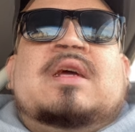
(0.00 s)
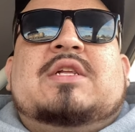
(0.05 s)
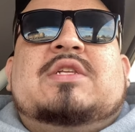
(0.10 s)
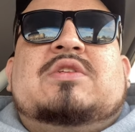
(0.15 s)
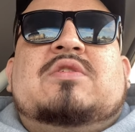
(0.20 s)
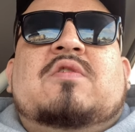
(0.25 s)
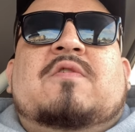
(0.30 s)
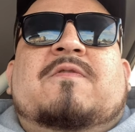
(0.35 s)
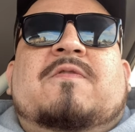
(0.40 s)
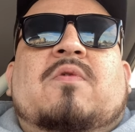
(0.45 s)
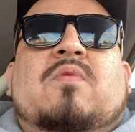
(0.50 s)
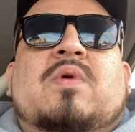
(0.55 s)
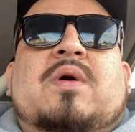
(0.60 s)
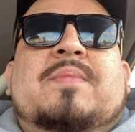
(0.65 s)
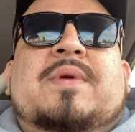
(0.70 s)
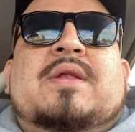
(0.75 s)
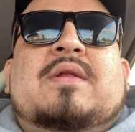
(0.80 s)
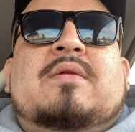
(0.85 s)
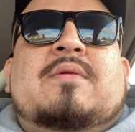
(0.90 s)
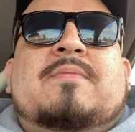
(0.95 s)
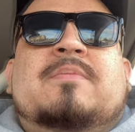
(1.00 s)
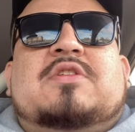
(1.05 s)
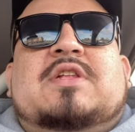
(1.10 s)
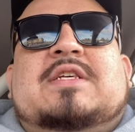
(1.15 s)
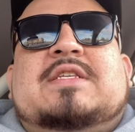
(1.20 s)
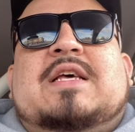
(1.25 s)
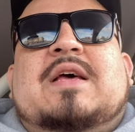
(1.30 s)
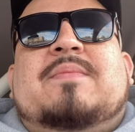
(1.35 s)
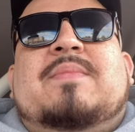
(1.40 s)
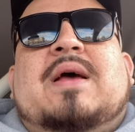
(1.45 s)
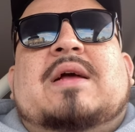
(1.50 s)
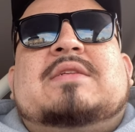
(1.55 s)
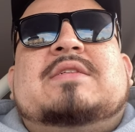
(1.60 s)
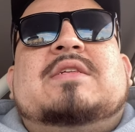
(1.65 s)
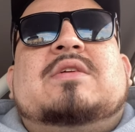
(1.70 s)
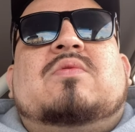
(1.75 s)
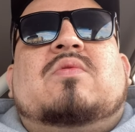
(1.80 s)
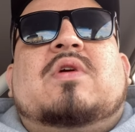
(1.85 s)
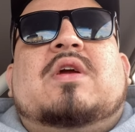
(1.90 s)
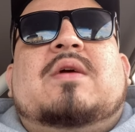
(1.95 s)
and 2 for women. So let's head back to
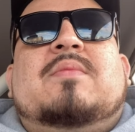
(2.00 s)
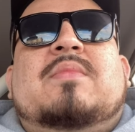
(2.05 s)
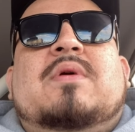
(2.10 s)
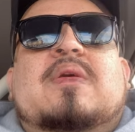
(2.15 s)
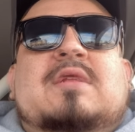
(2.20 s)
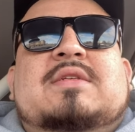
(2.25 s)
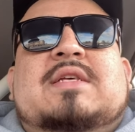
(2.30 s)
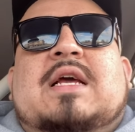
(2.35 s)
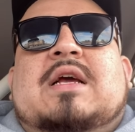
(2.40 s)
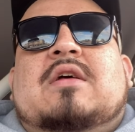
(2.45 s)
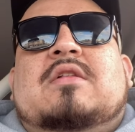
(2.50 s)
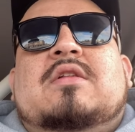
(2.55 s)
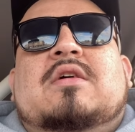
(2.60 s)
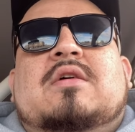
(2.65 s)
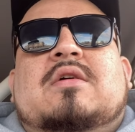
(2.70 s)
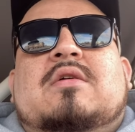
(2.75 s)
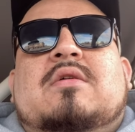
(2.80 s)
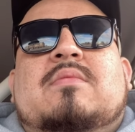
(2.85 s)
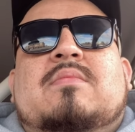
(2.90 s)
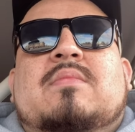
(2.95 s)
the crib and take a look